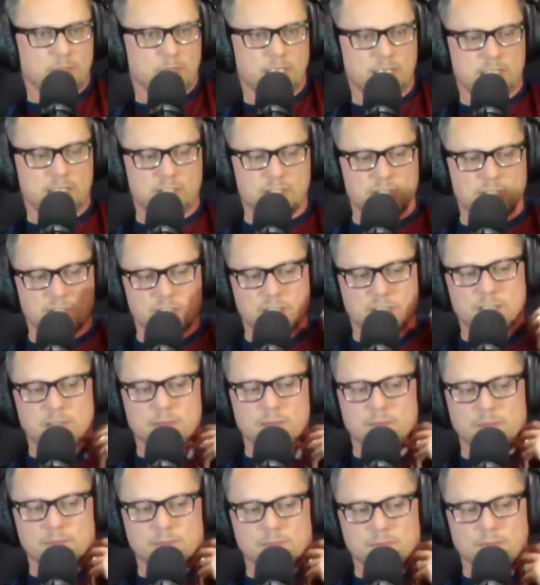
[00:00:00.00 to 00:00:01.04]
It just
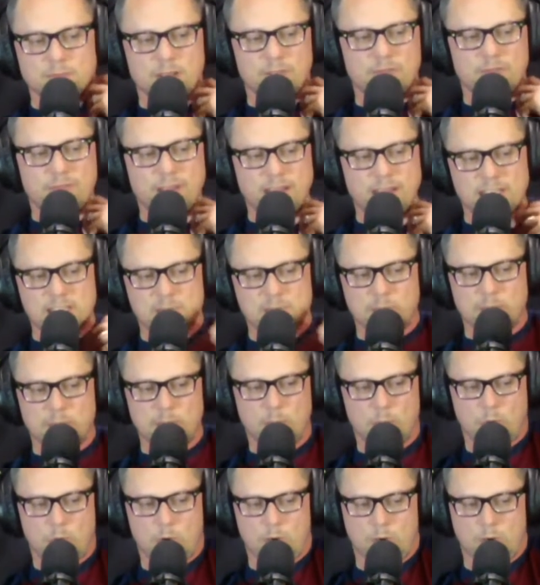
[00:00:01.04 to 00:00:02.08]
affects me
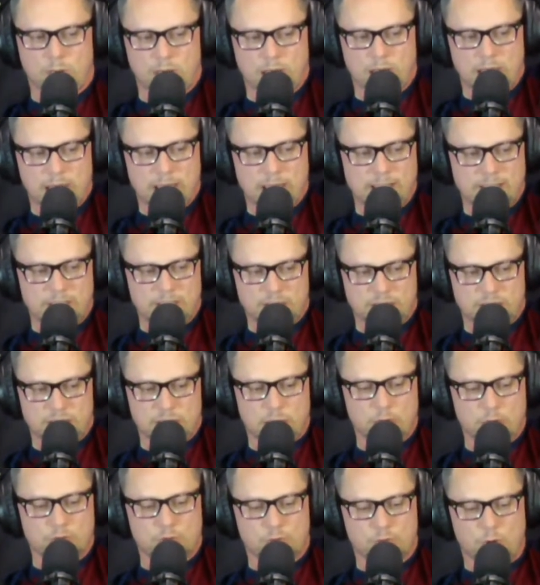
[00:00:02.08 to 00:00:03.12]
more. It just
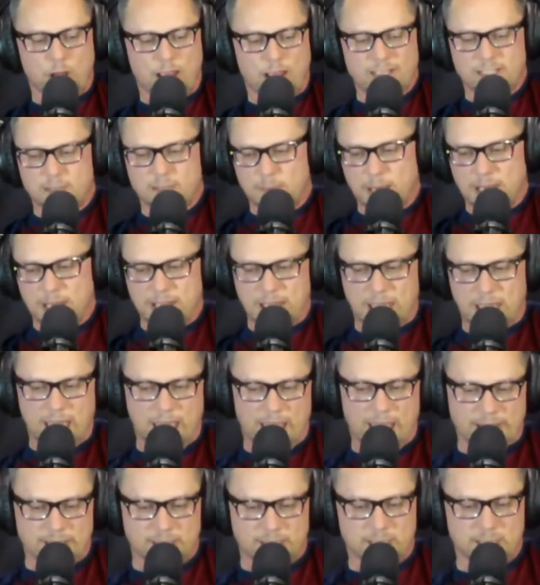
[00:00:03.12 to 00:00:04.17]
goes right to my
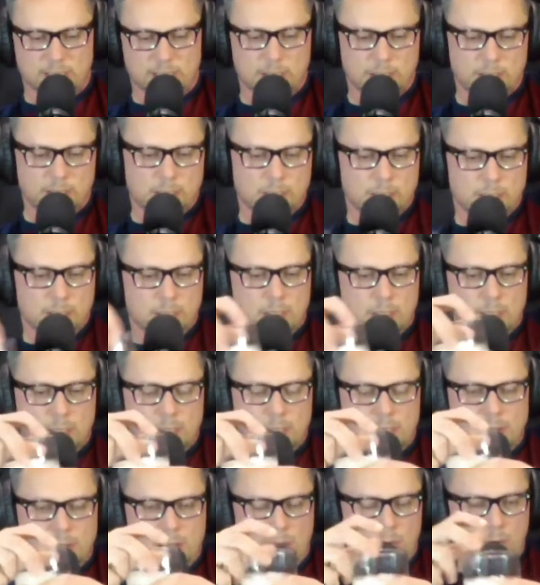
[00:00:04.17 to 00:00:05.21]
ass.
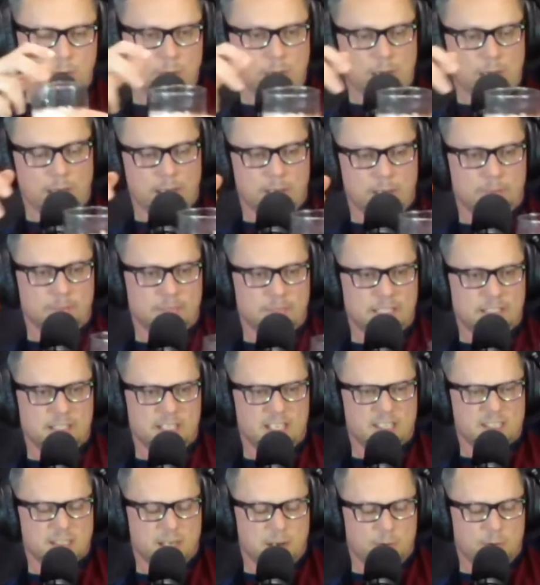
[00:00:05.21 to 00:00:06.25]
No, it
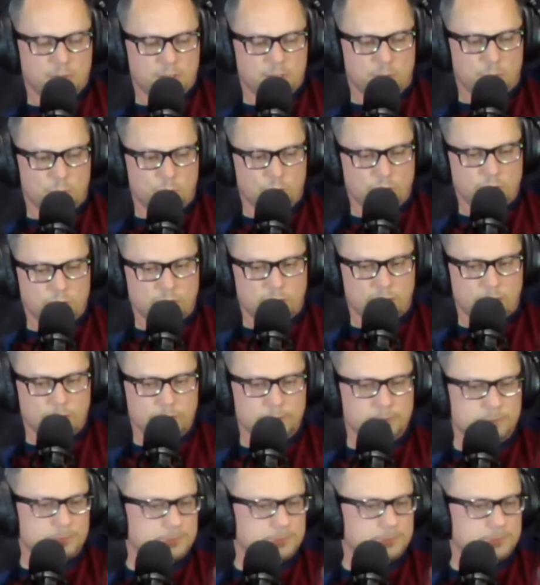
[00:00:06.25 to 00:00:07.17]
doesn't. I wish it would, though.